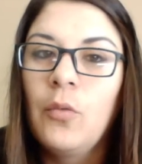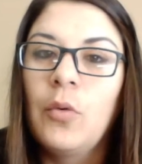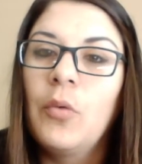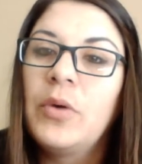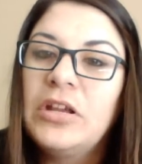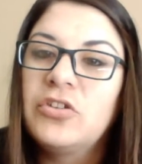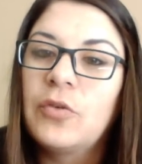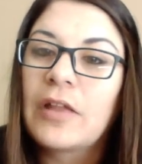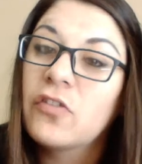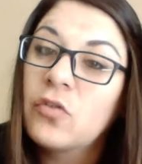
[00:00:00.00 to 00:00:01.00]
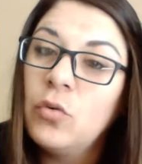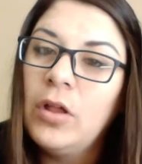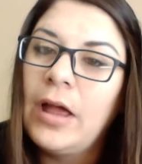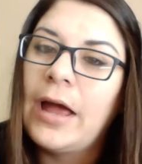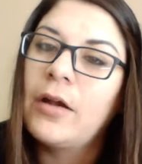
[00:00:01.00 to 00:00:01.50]
what we do at
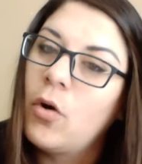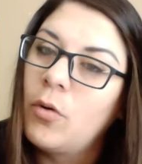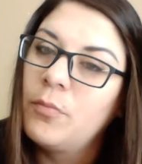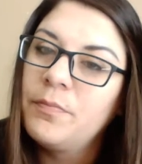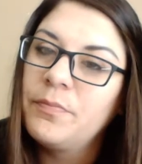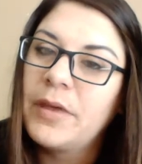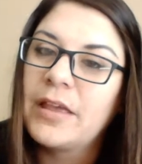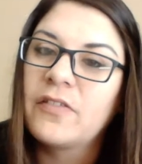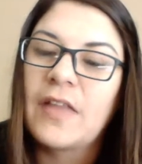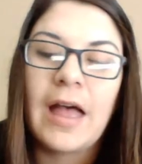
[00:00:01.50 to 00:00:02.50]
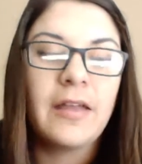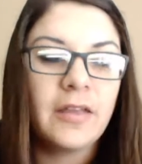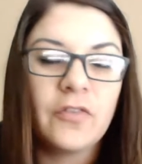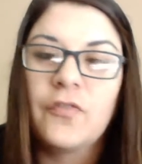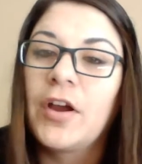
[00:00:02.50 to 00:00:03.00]
school at home, because that
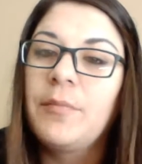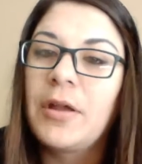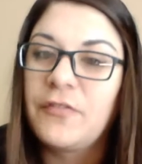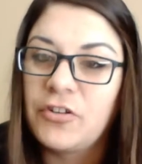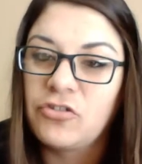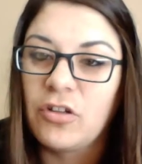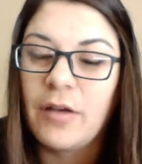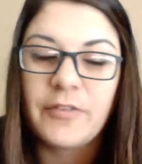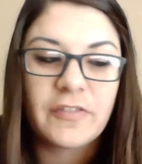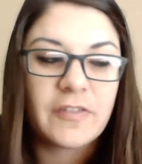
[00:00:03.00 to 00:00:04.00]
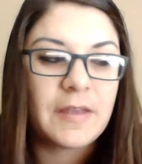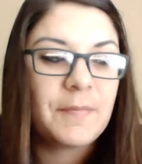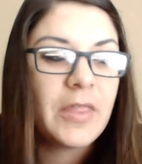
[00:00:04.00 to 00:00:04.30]
is very beneficial, obviously.